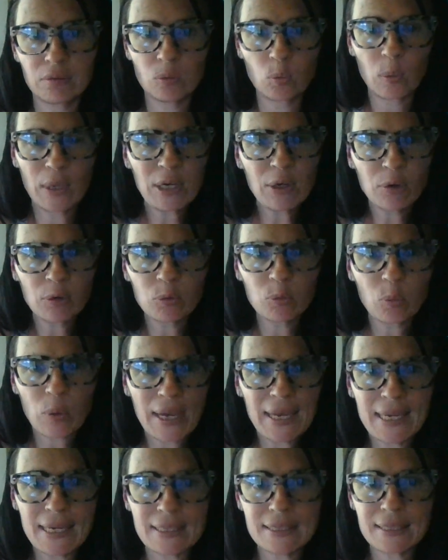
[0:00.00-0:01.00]
weird
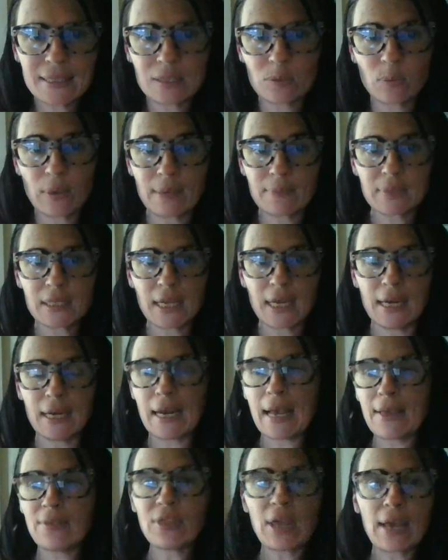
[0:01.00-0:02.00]
ways is what I'm
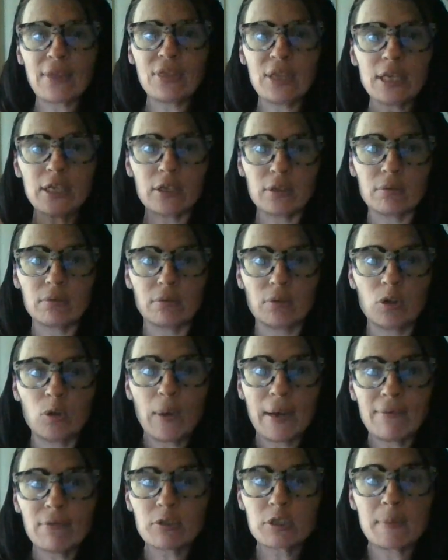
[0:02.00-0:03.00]
saying. I, I think
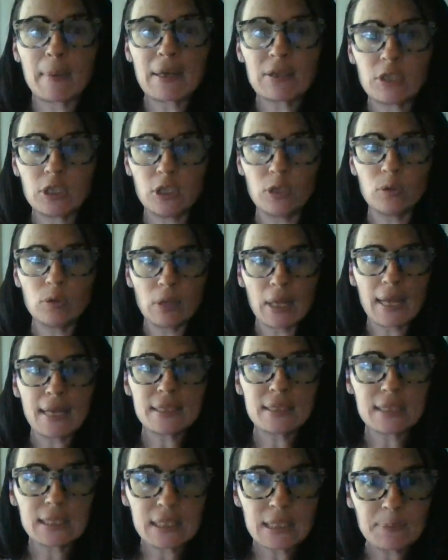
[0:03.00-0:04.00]
whoever's about to
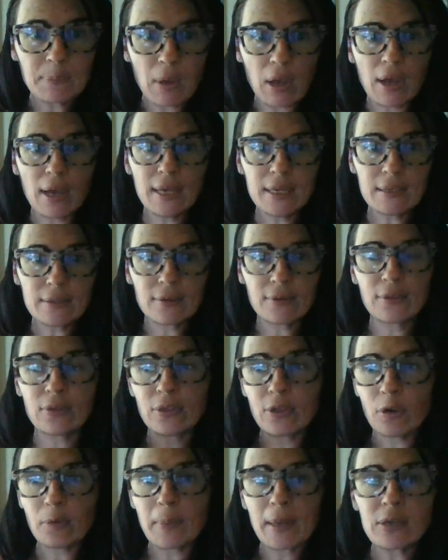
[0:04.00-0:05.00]
utilize this spot,
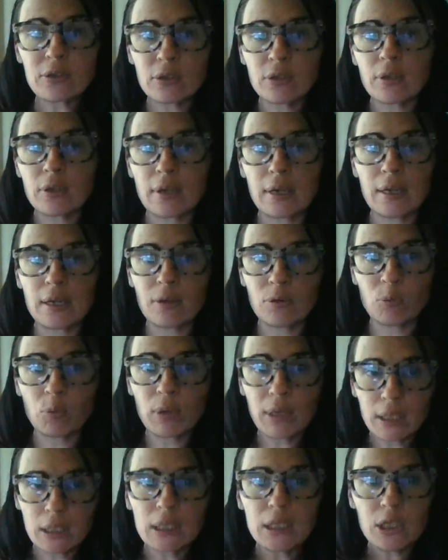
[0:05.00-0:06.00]
they're about to
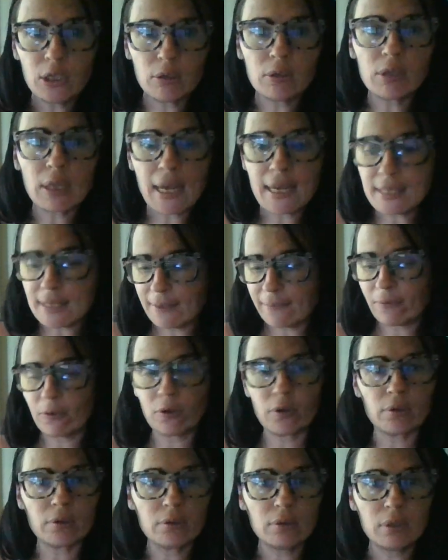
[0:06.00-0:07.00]
really utilize it
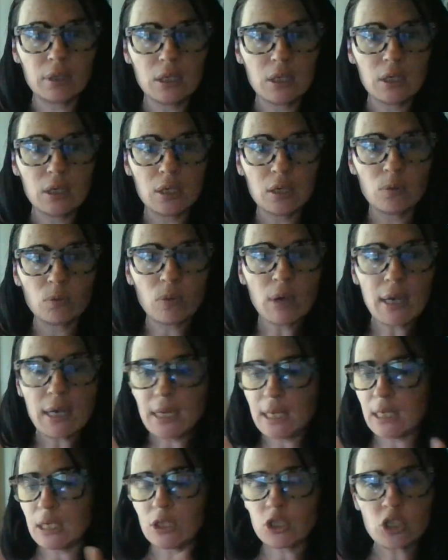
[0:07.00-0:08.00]
for
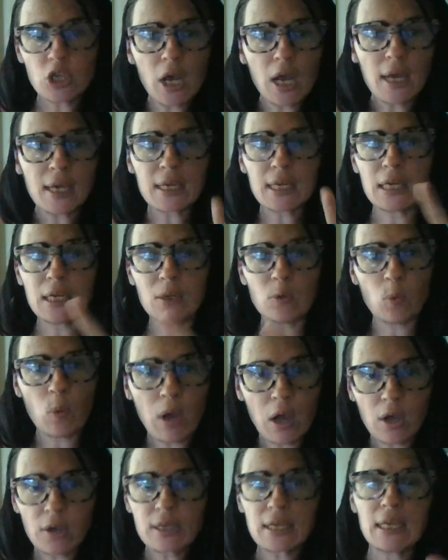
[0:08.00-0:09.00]
running, jogging,
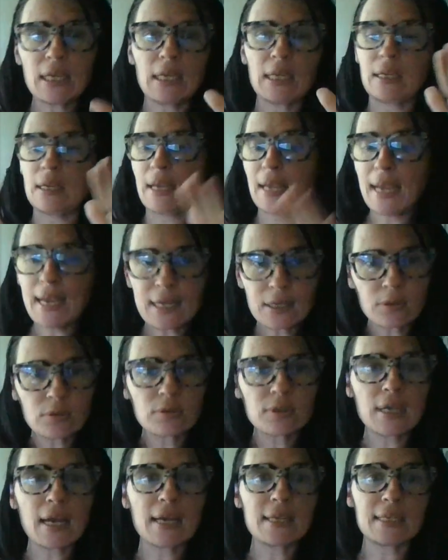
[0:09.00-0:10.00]
walking,
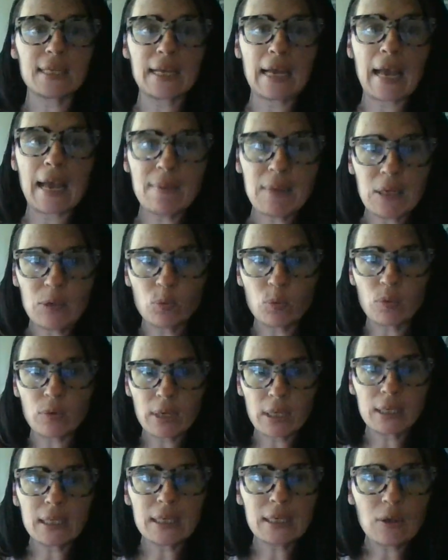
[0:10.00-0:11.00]
exercising. I mean,
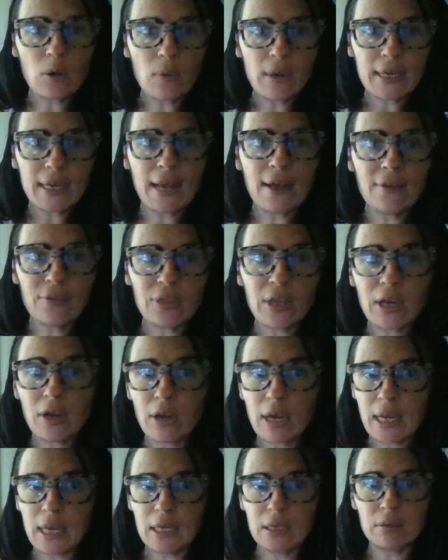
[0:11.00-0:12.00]
really going out
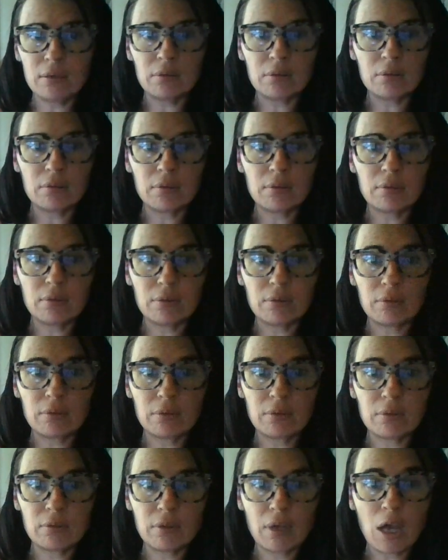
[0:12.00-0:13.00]
there and
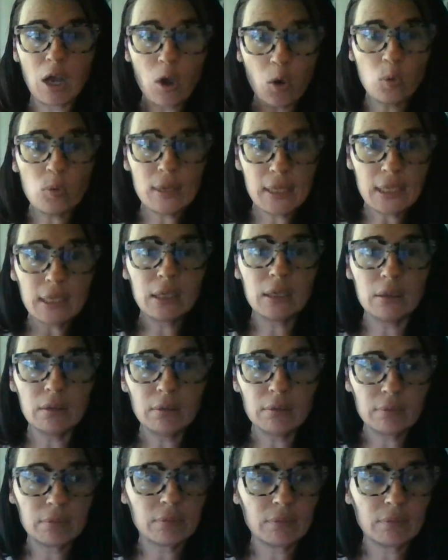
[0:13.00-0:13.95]
honing